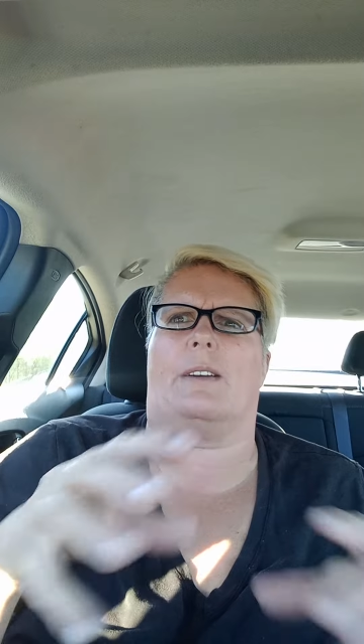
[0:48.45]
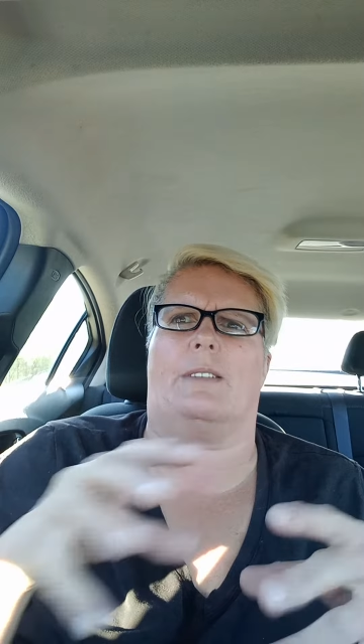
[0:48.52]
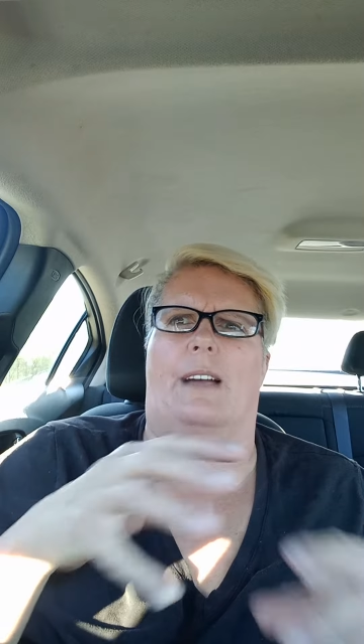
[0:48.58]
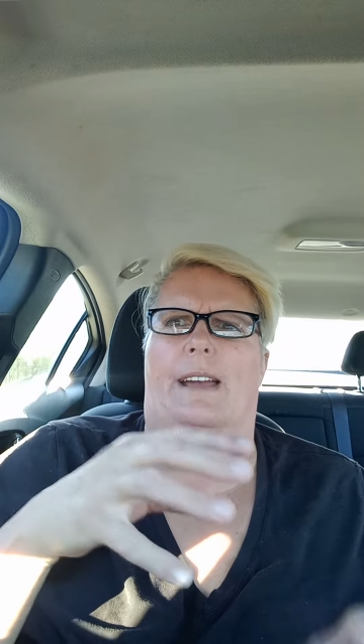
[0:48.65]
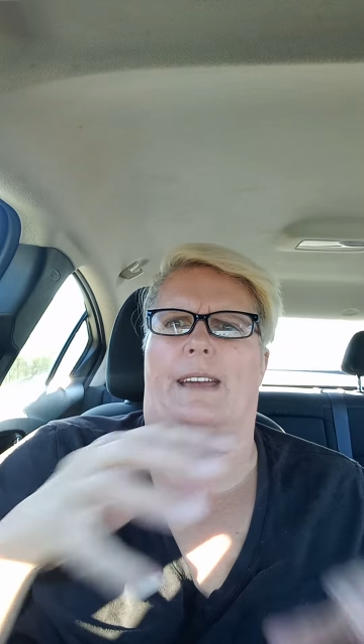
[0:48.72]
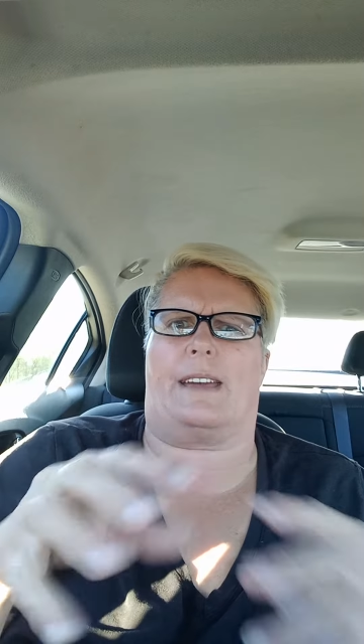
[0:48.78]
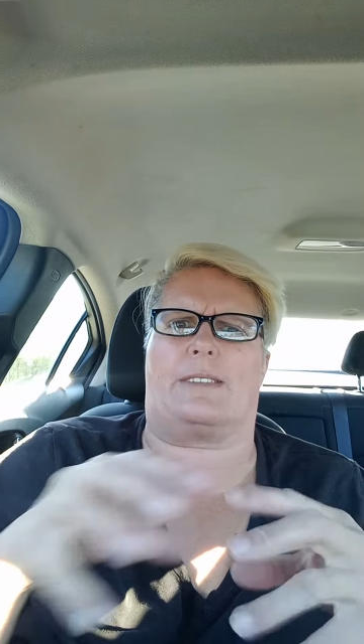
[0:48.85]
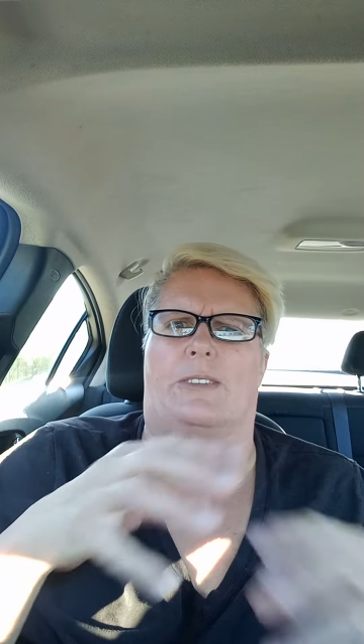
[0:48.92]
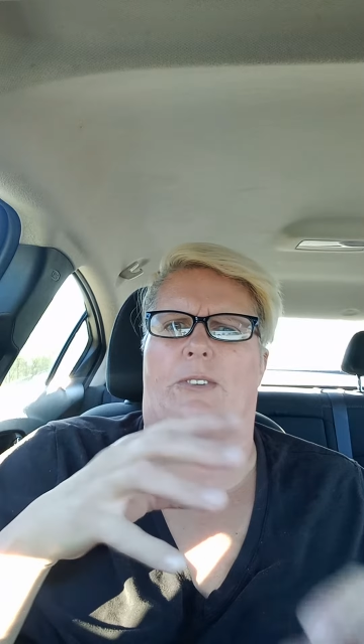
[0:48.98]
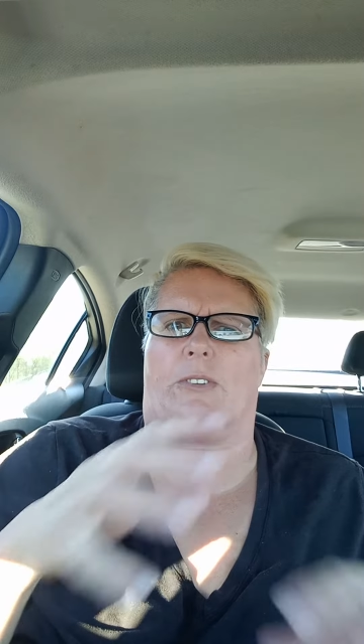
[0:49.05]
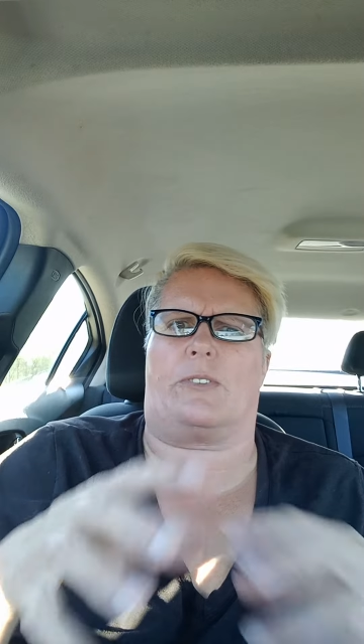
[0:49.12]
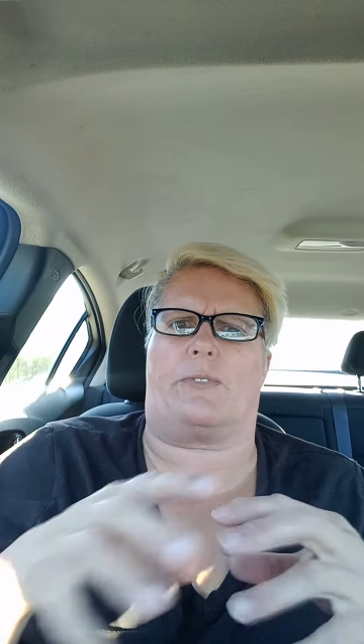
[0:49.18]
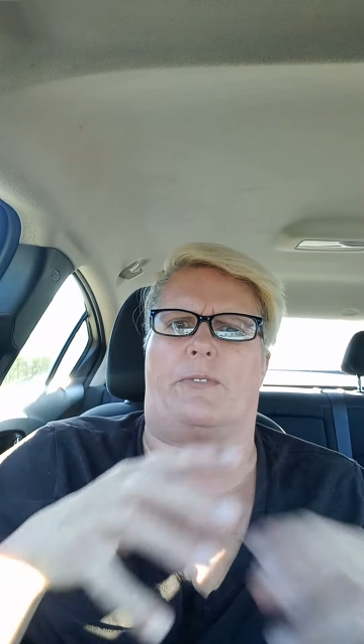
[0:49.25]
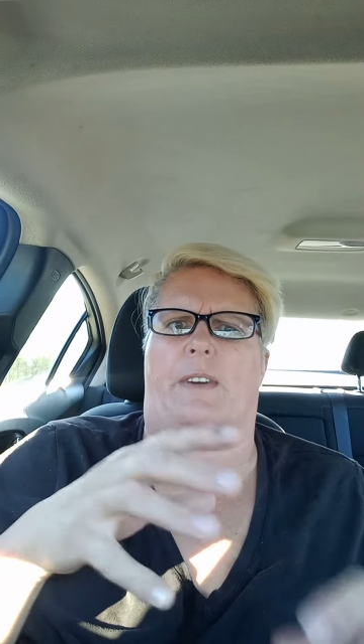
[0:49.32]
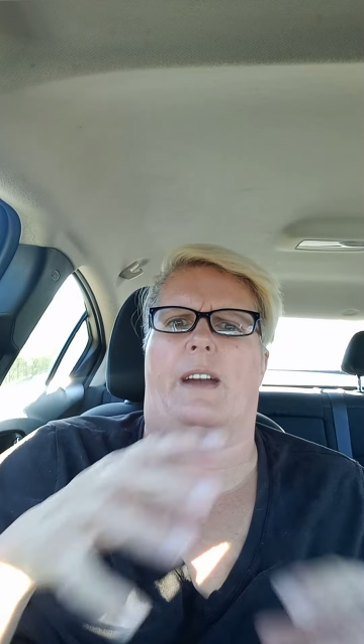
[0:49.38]
like at
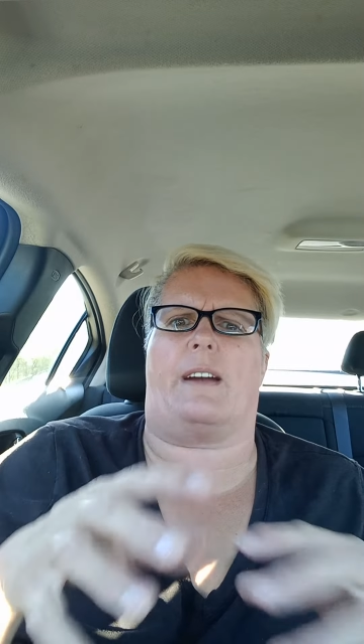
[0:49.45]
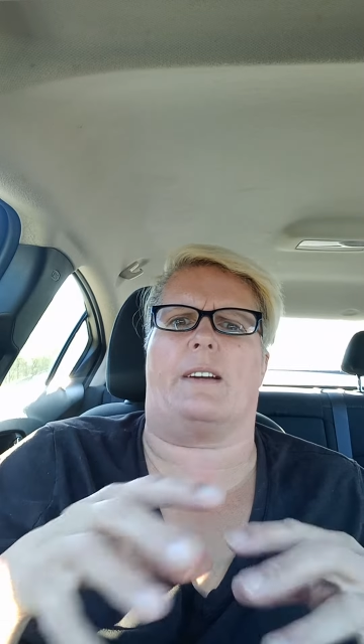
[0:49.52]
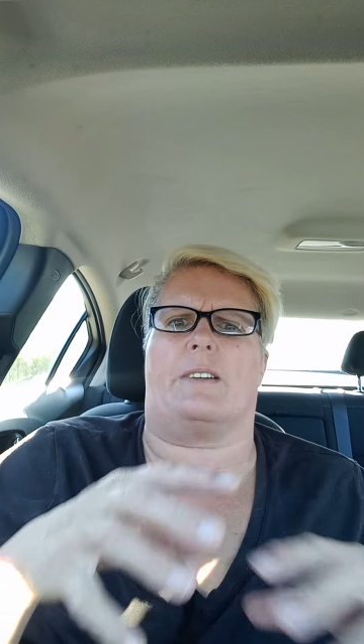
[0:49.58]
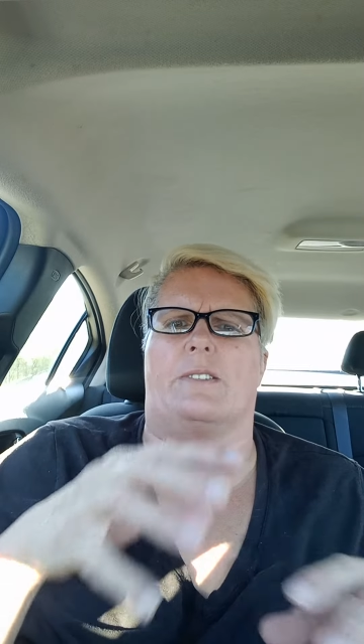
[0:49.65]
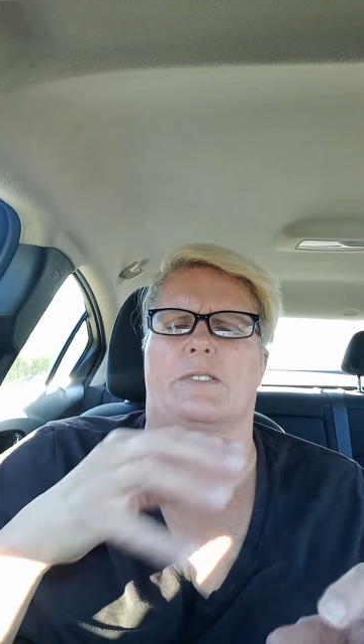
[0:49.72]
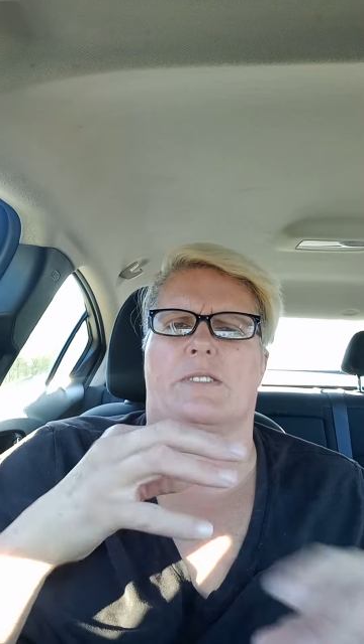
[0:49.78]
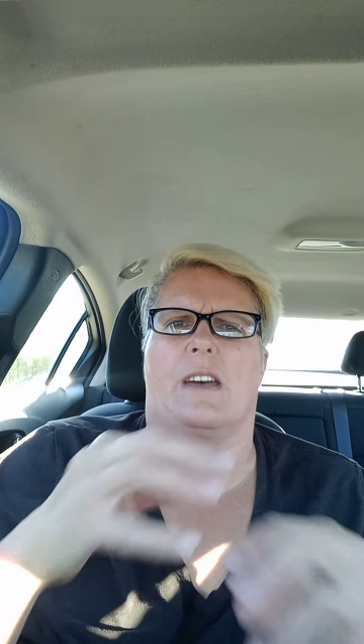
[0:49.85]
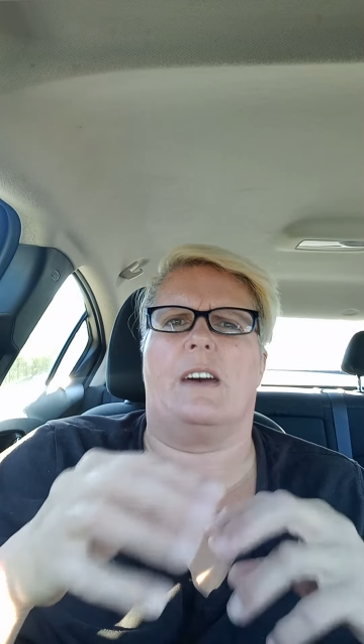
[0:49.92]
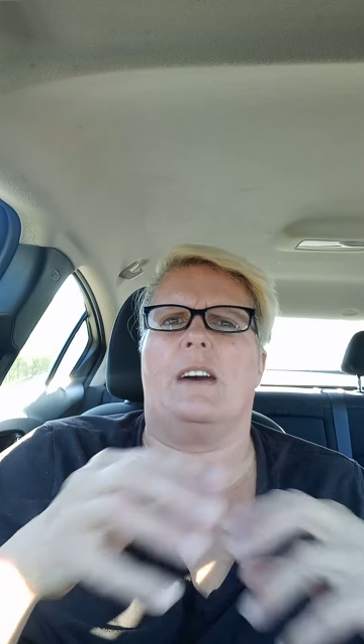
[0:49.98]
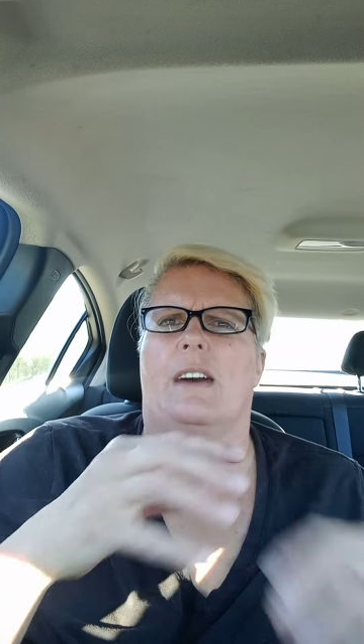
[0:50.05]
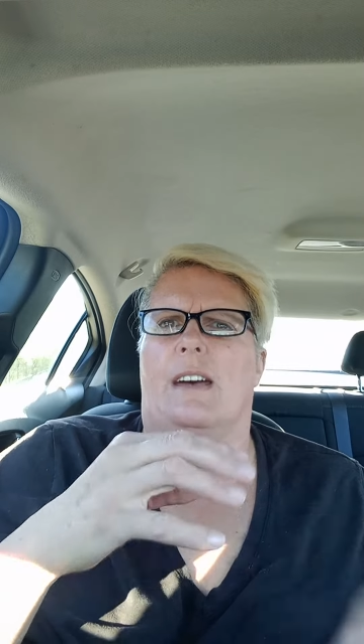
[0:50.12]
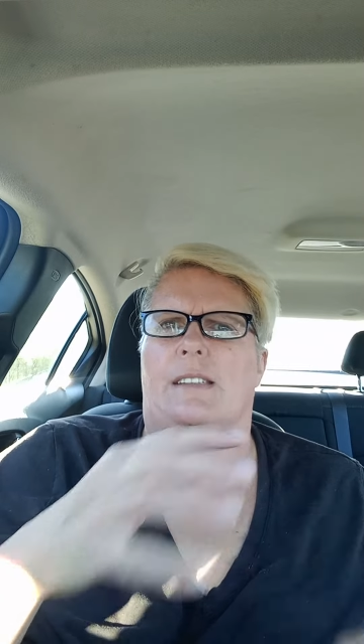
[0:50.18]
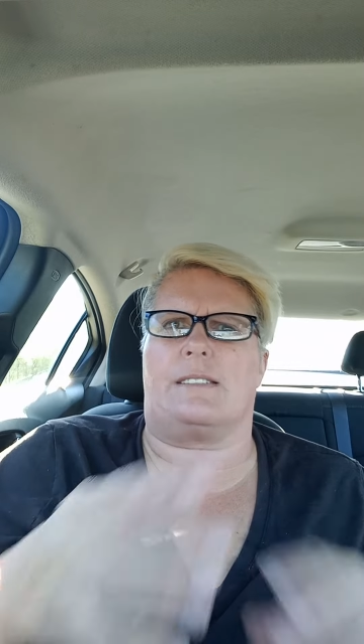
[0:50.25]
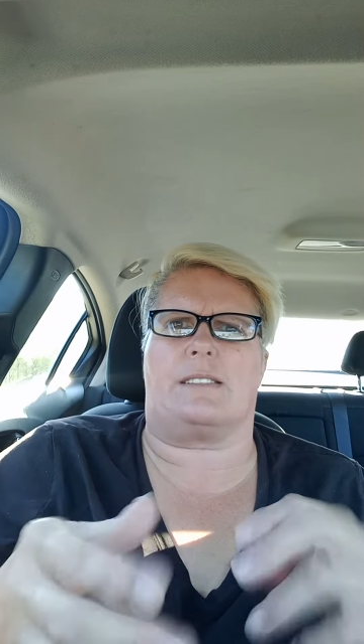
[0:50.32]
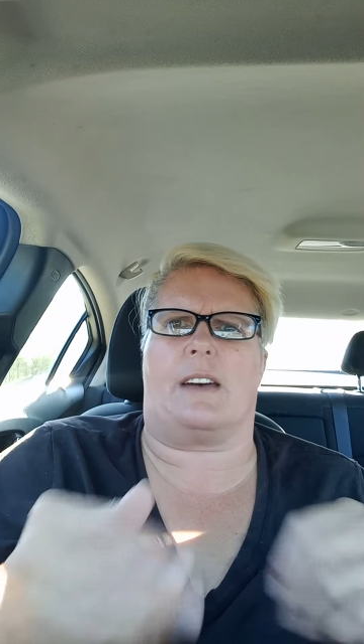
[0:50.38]
those fairs
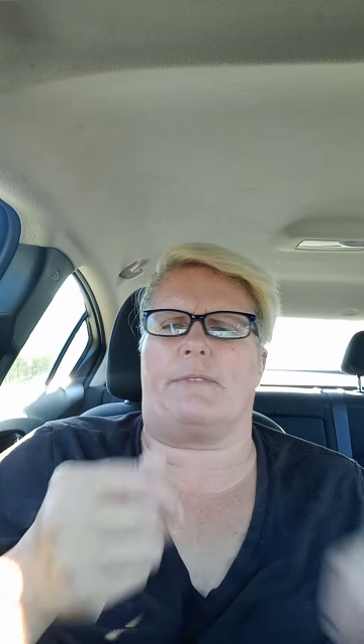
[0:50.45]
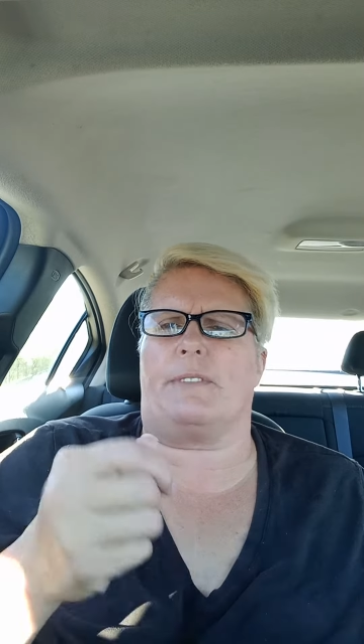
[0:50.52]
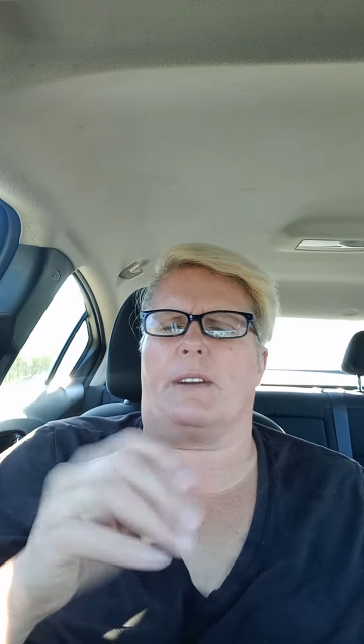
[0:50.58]
and stuff,